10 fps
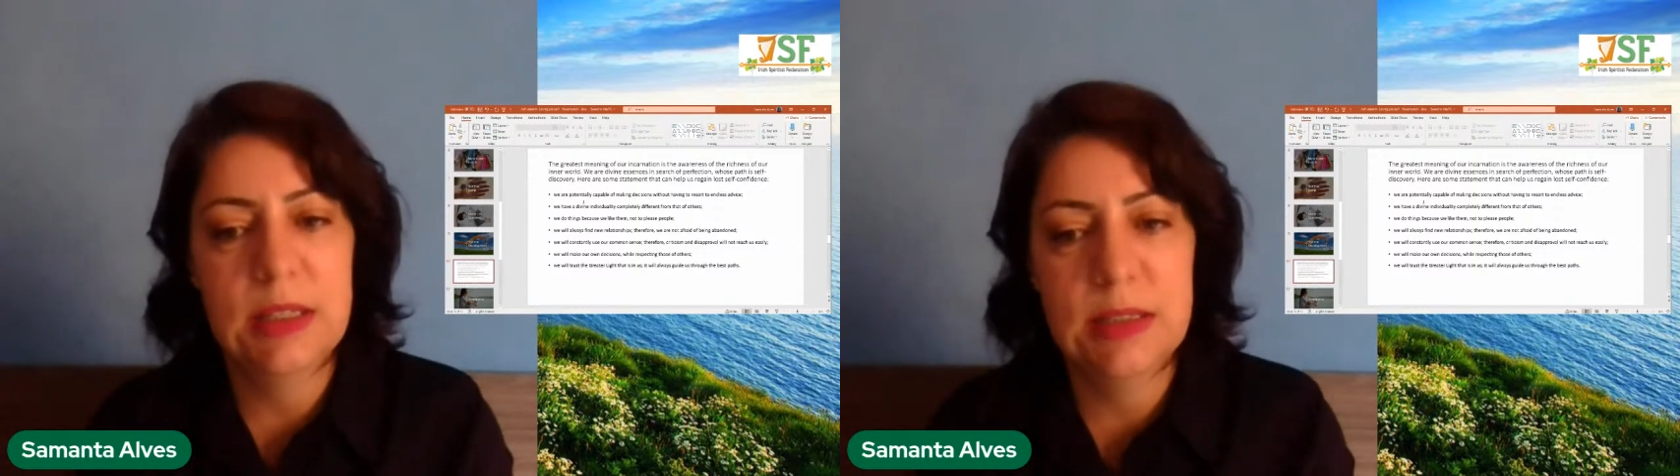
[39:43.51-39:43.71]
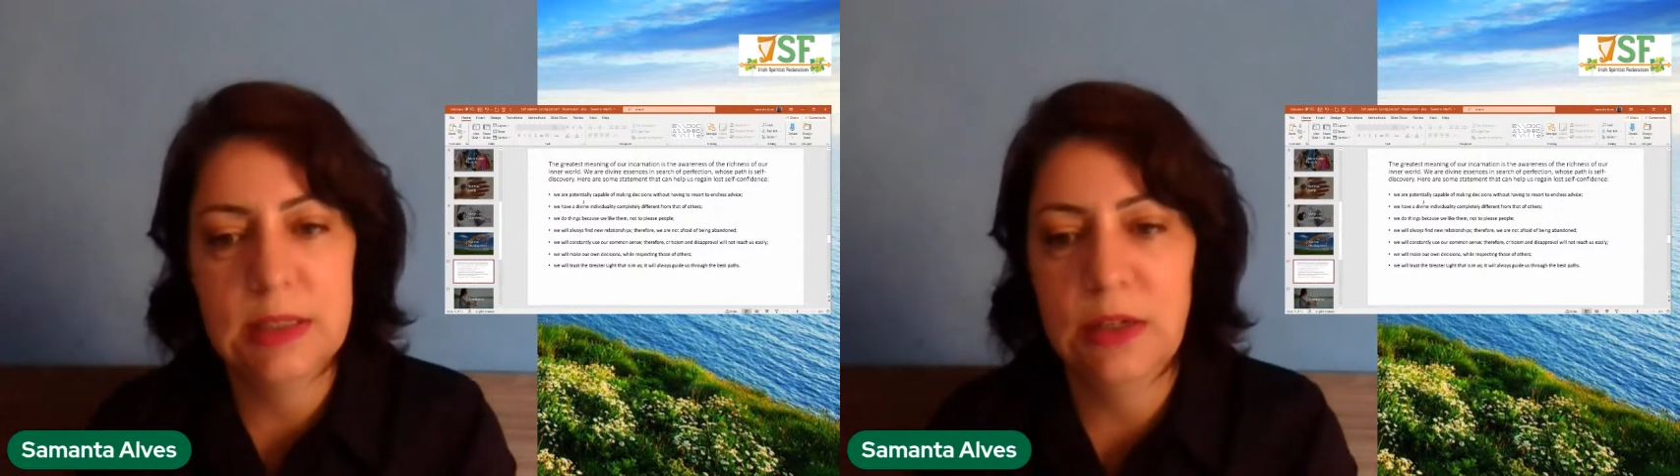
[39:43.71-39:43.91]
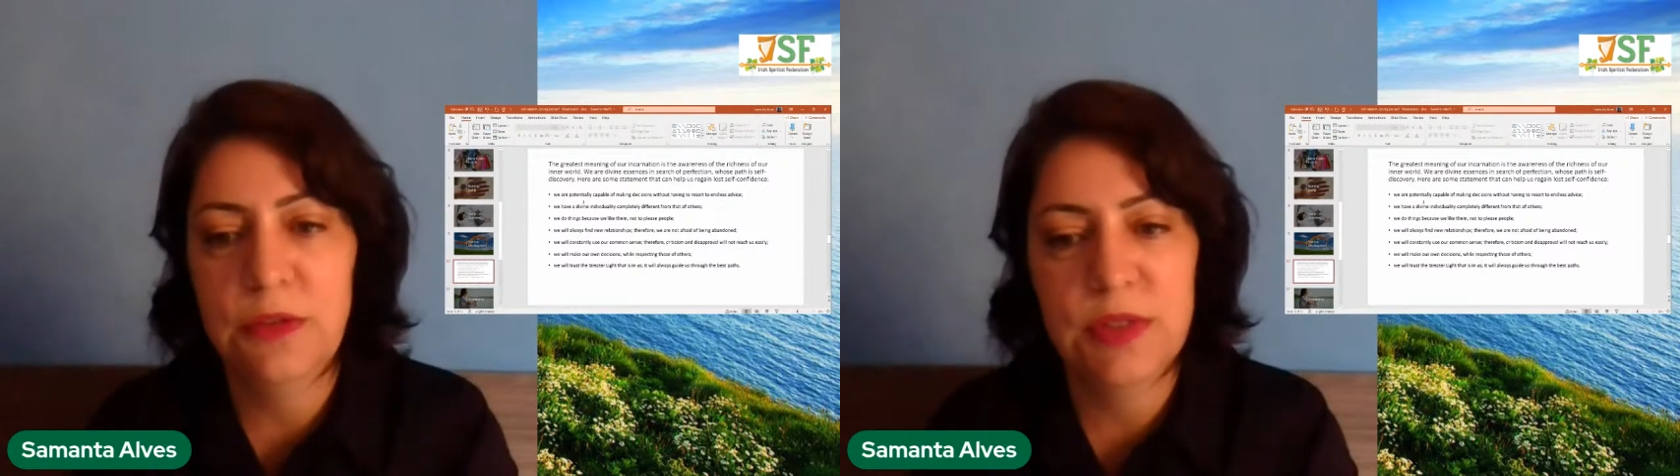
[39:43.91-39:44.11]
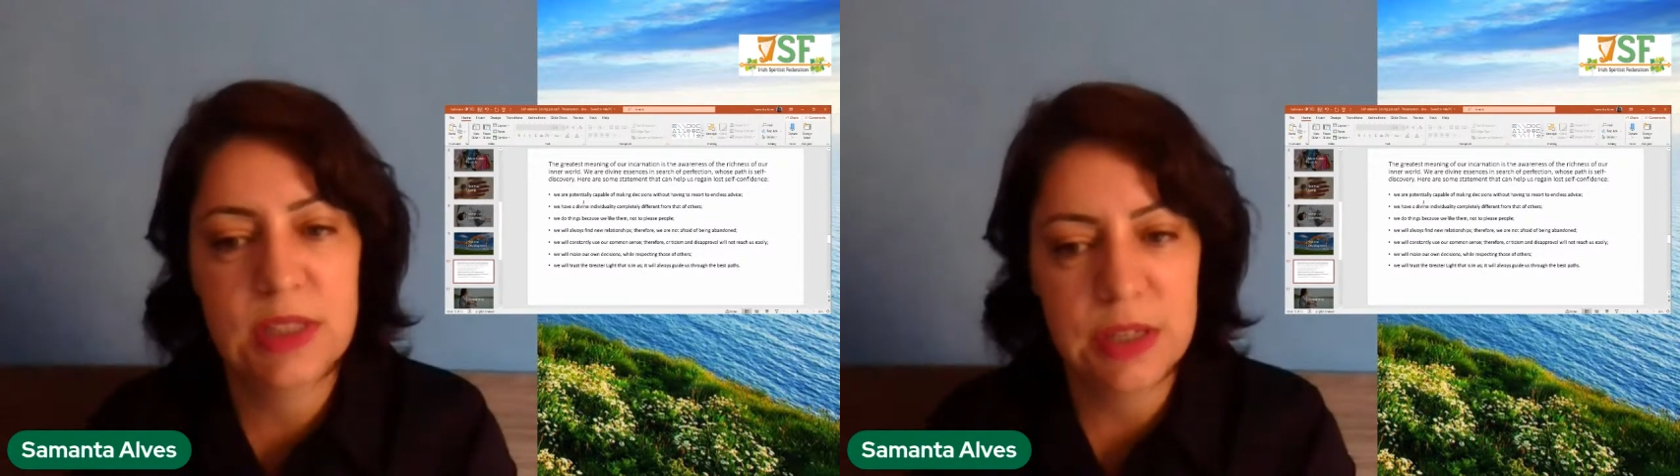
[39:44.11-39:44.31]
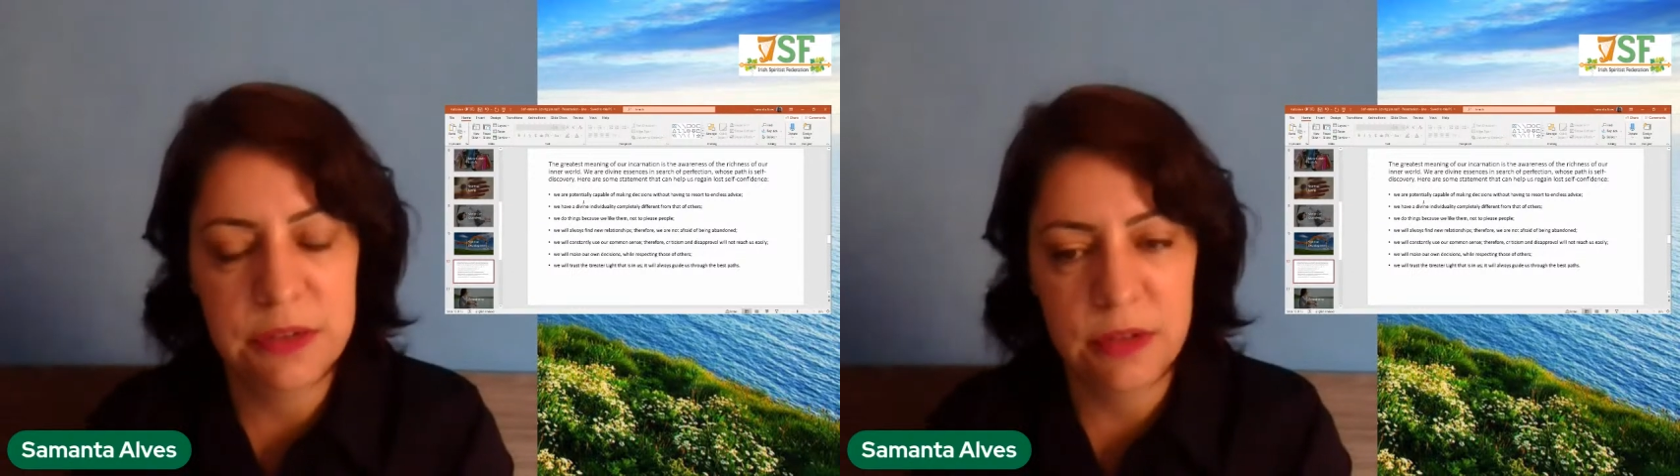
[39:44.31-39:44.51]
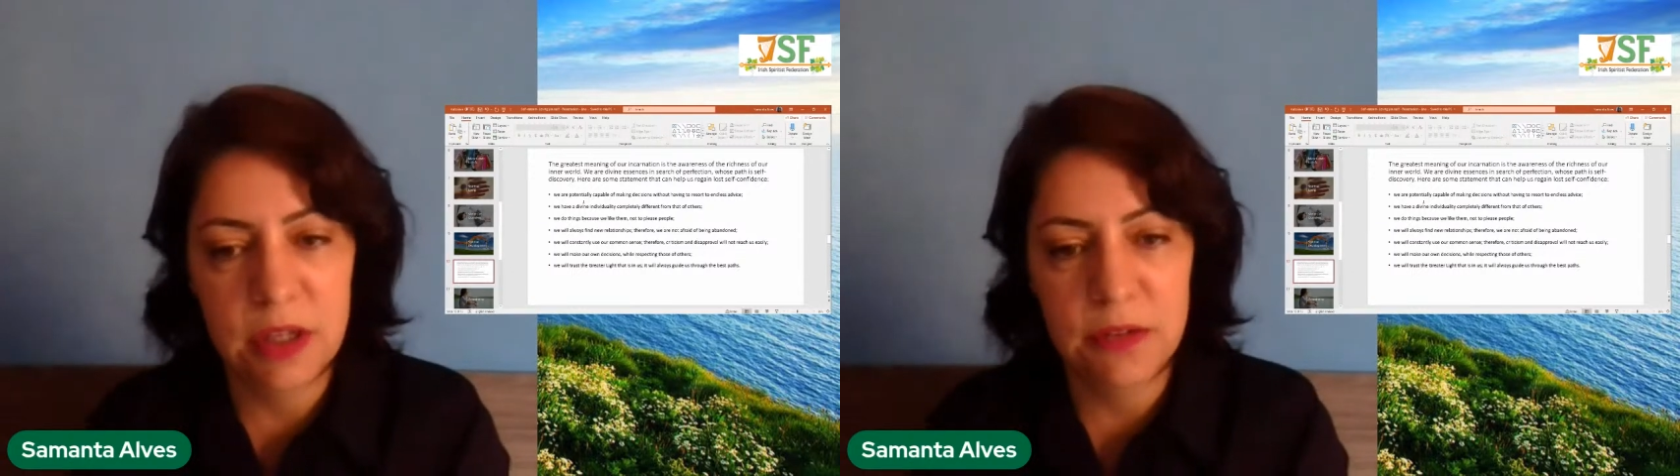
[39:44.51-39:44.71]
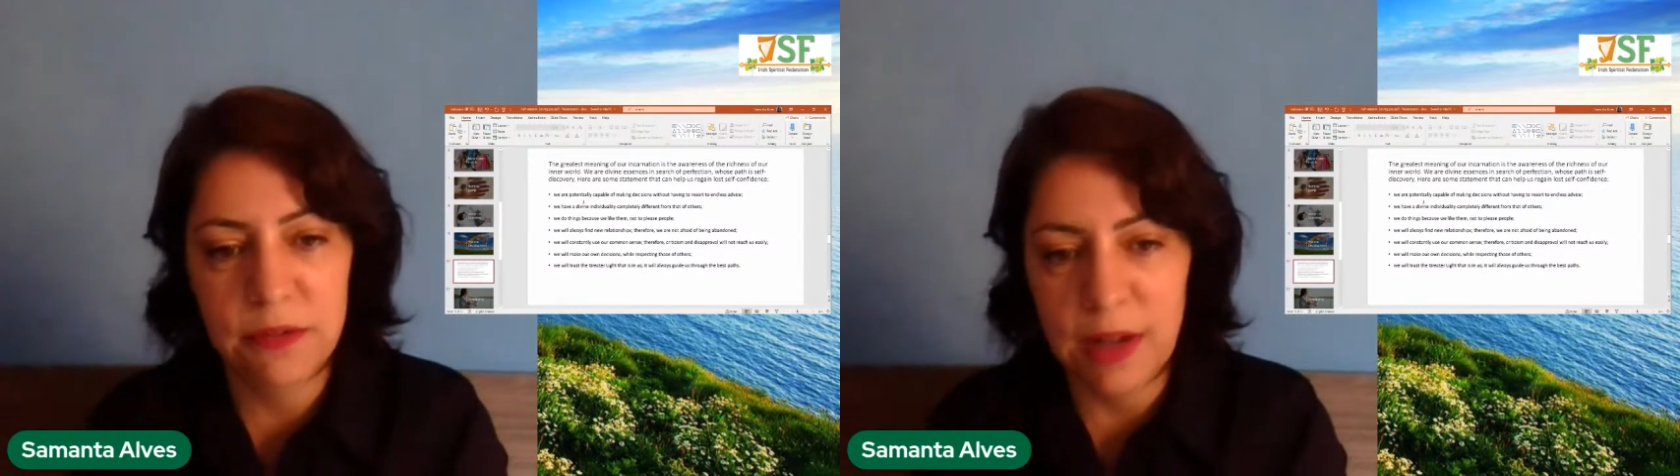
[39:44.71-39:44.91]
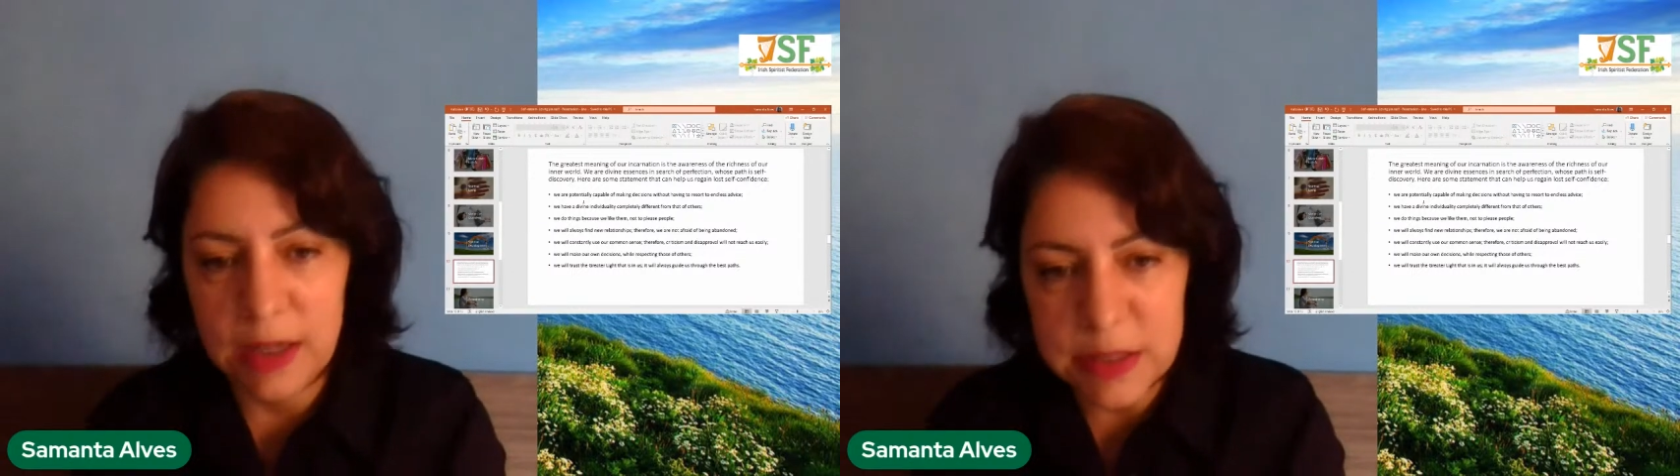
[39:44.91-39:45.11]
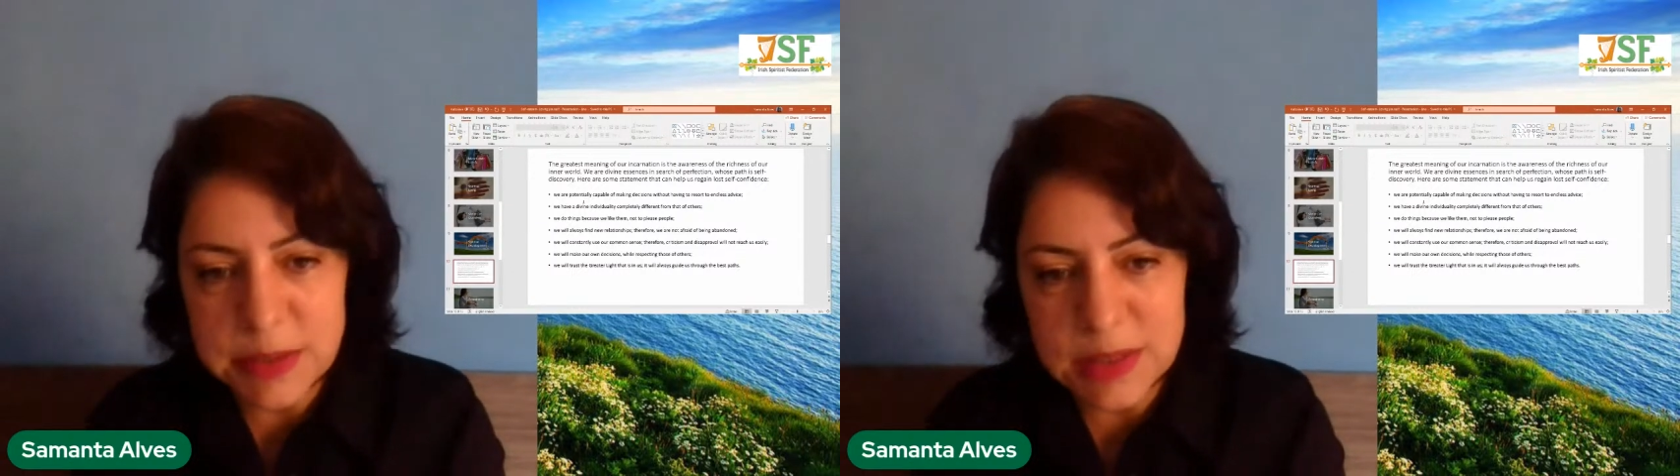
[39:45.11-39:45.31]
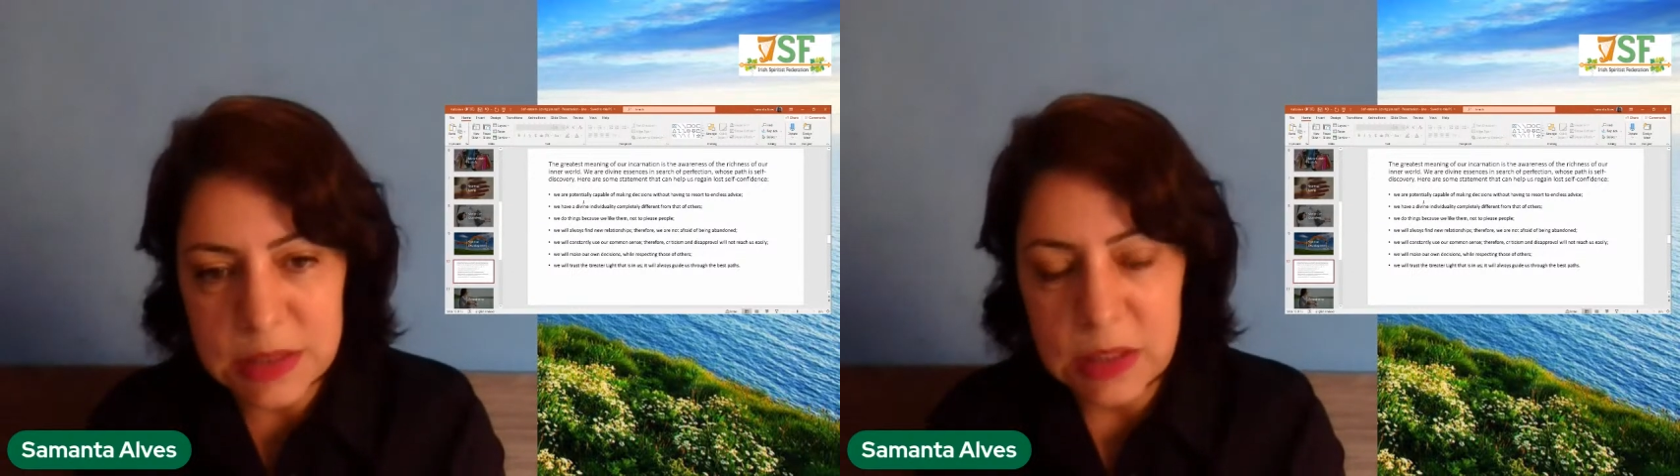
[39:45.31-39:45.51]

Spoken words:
and self-discovery of values.